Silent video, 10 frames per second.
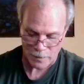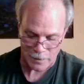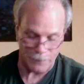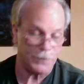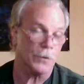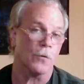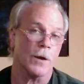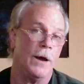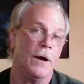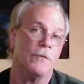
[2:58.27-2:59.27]
if you don't
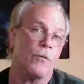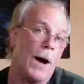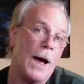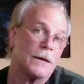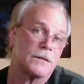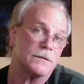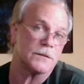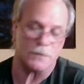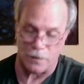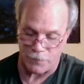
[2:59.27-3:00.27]
have wax and
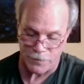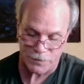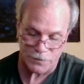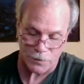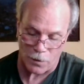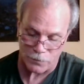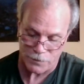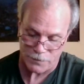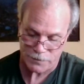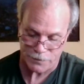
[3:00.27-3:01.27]
stuff. This is all
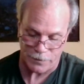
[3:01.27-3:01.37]
just, you